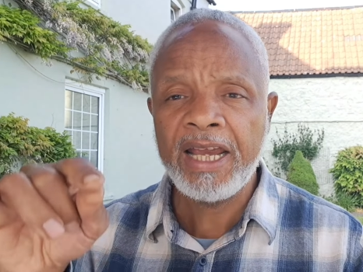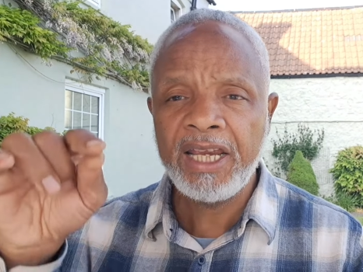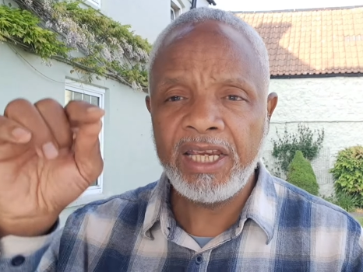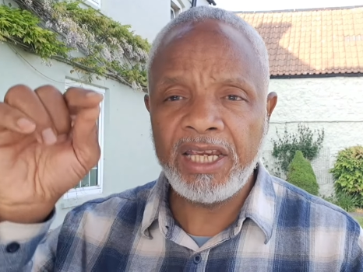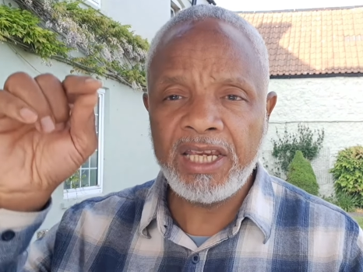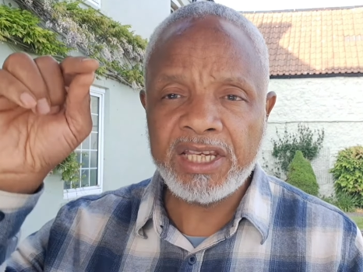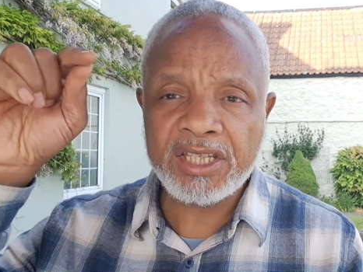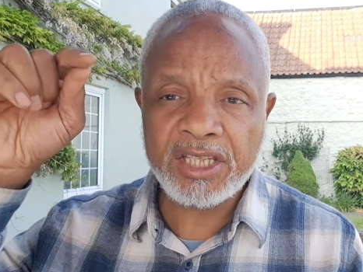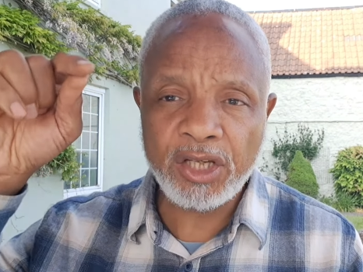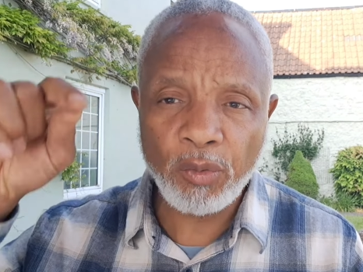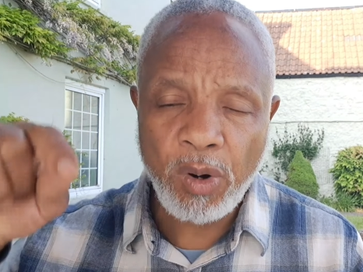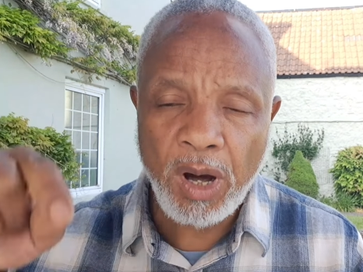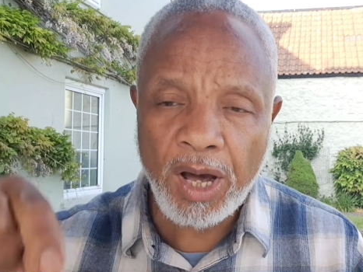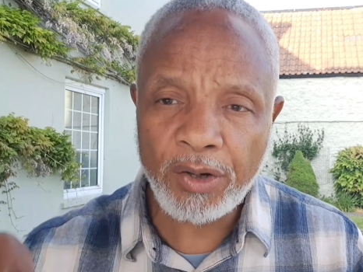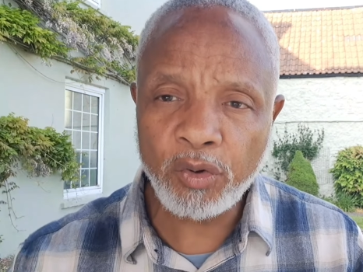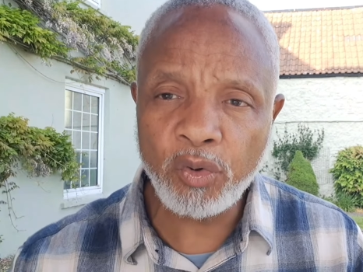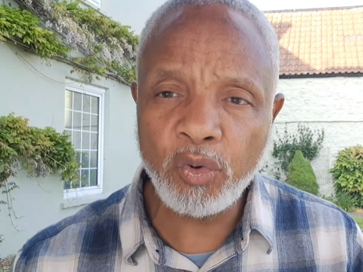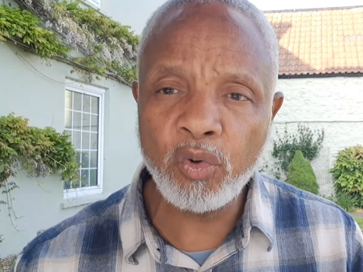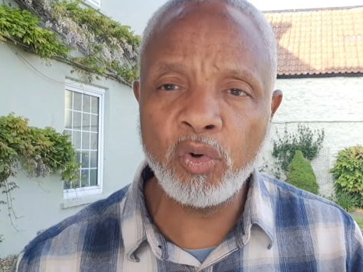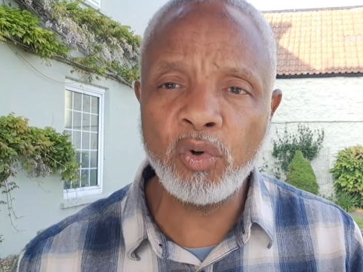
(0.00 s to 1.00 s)
he is the one
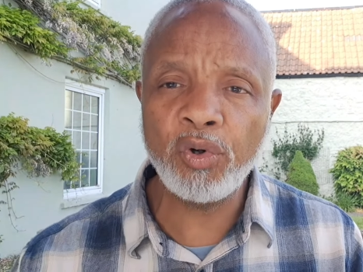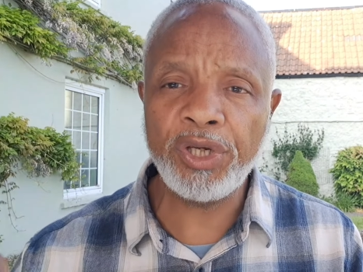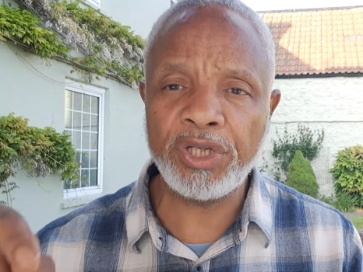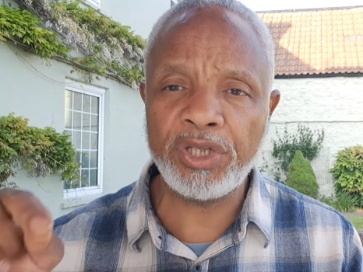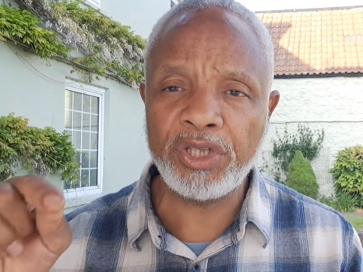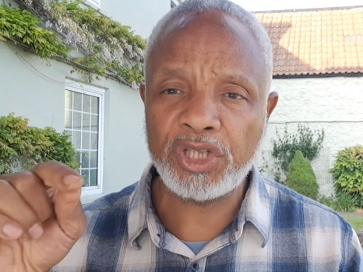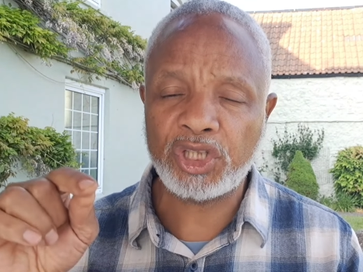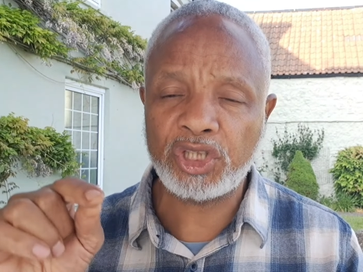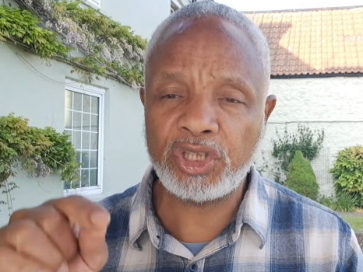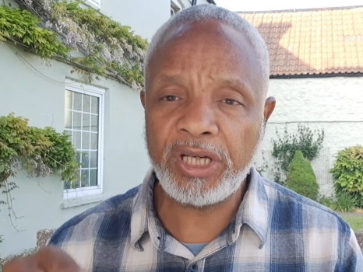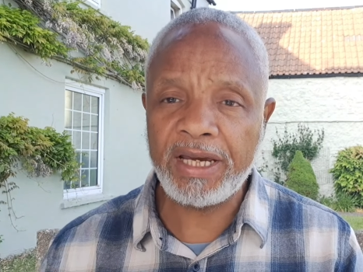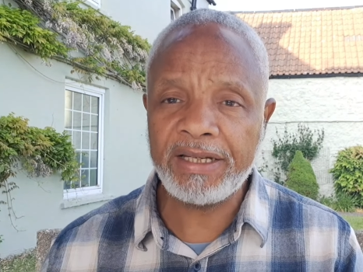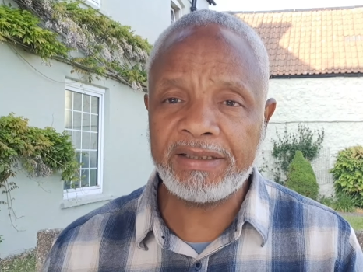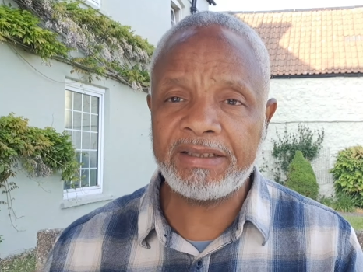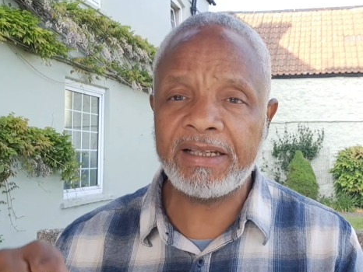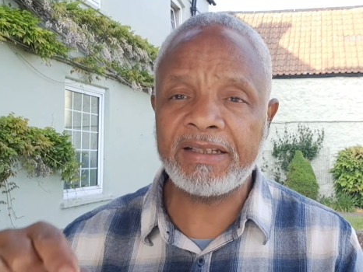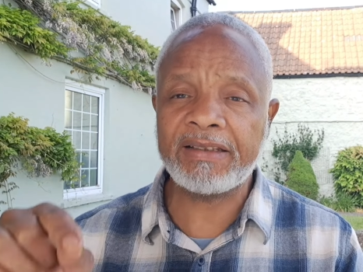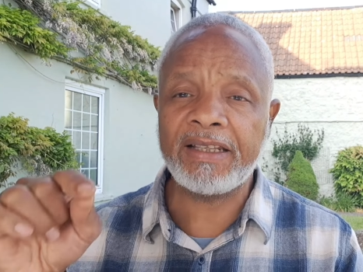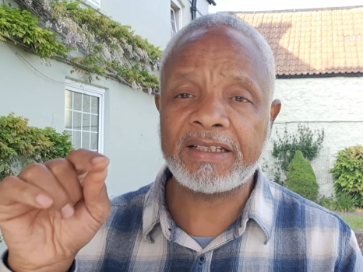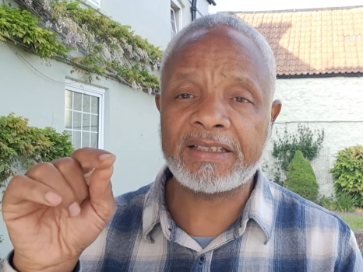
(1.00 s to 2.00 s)
who
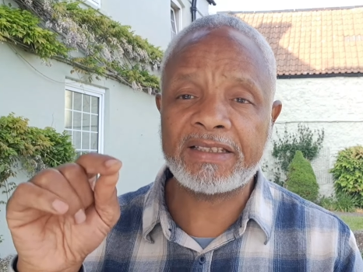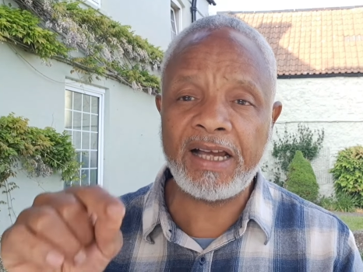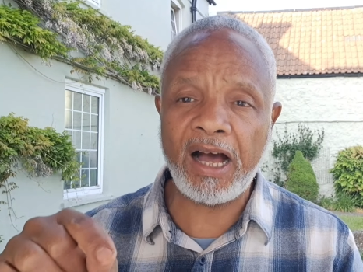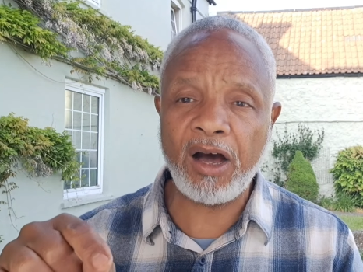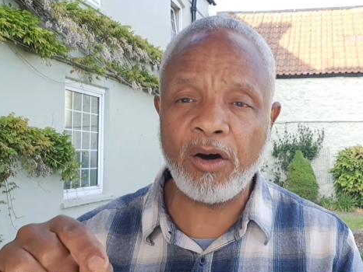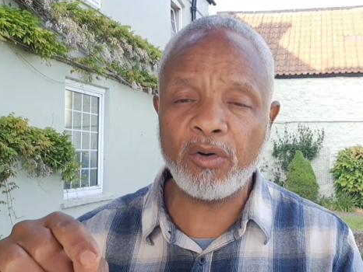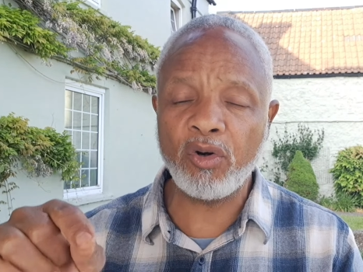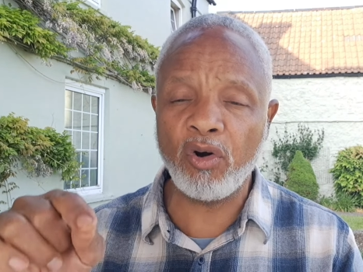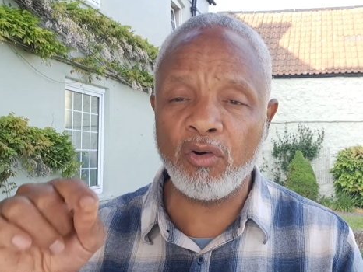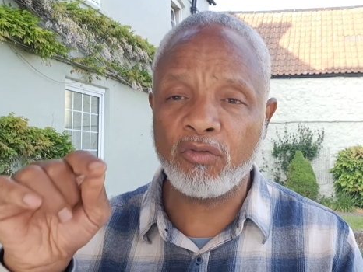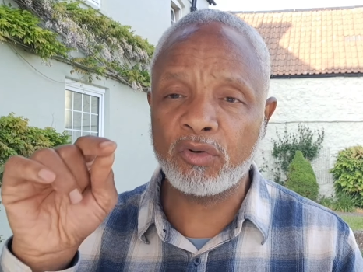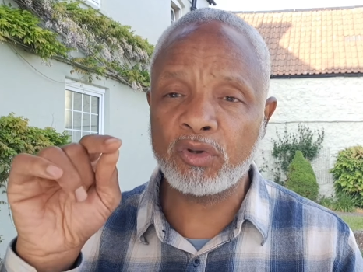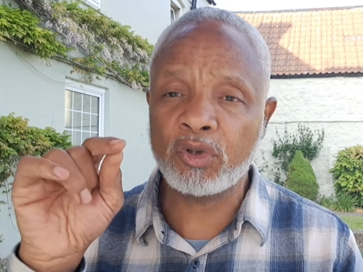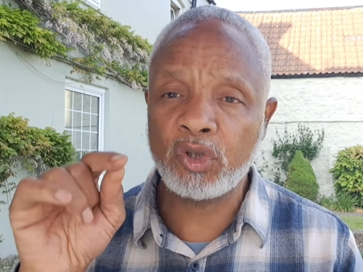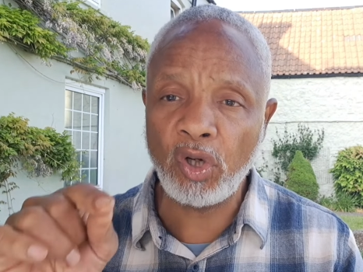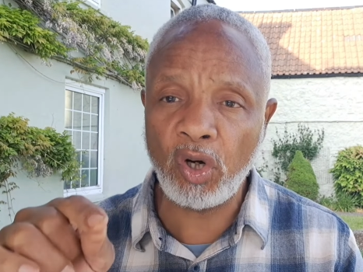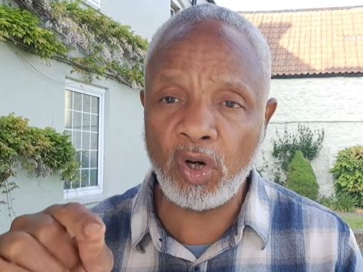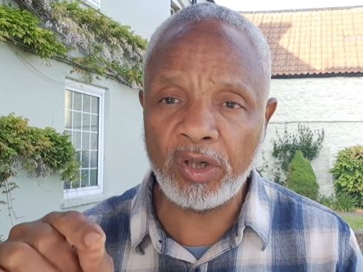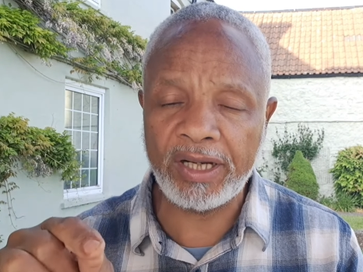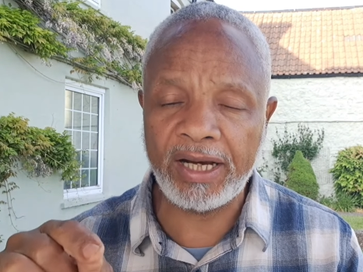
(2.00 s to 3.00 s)
initiated the town of
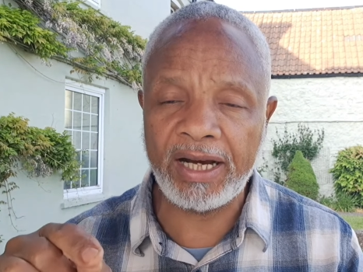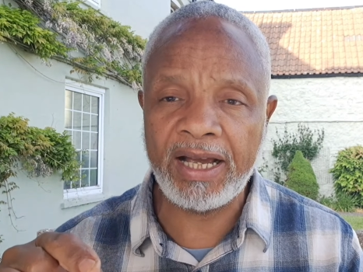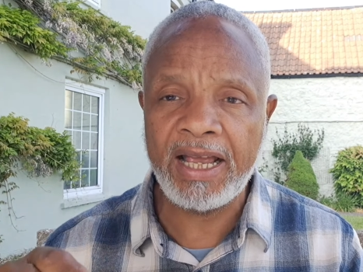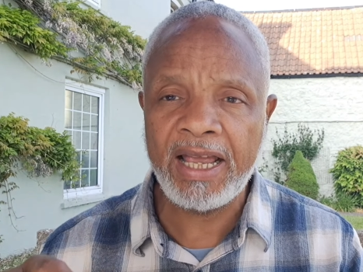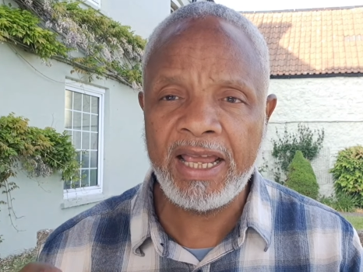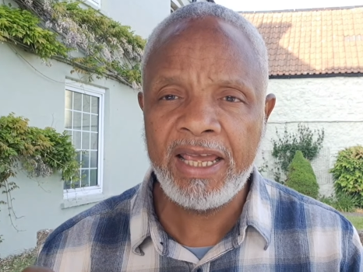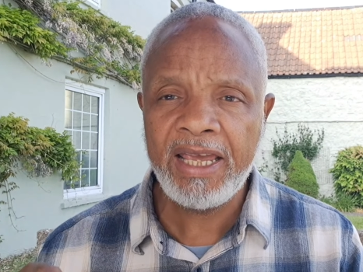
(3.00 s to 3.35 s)
Undola,